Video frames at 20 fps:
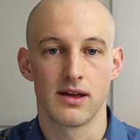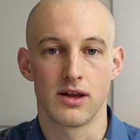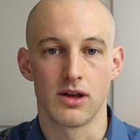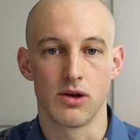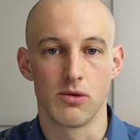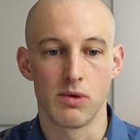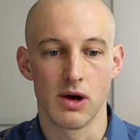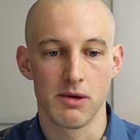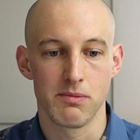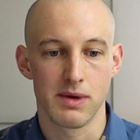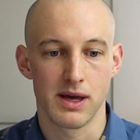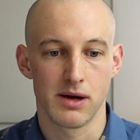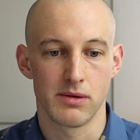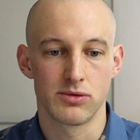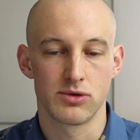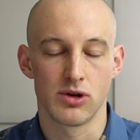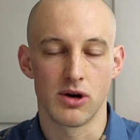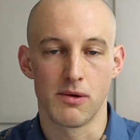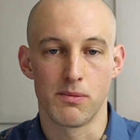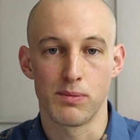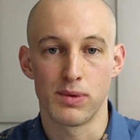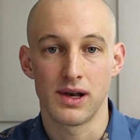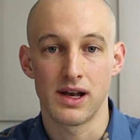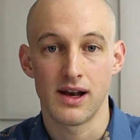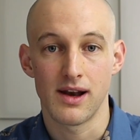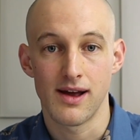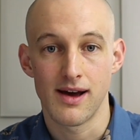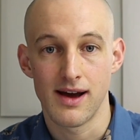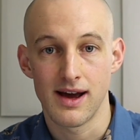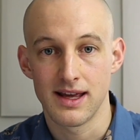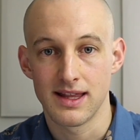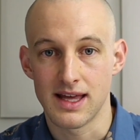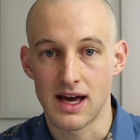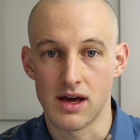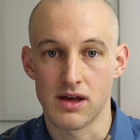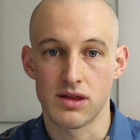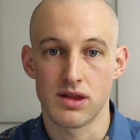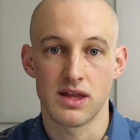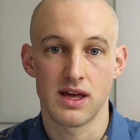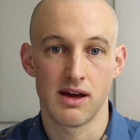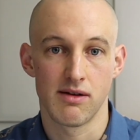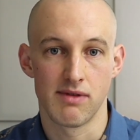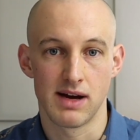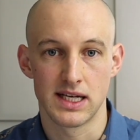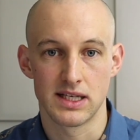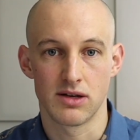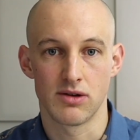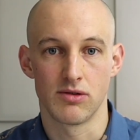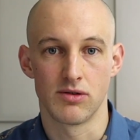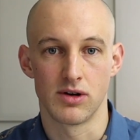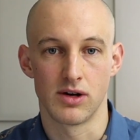you won't be able to apply that theoretical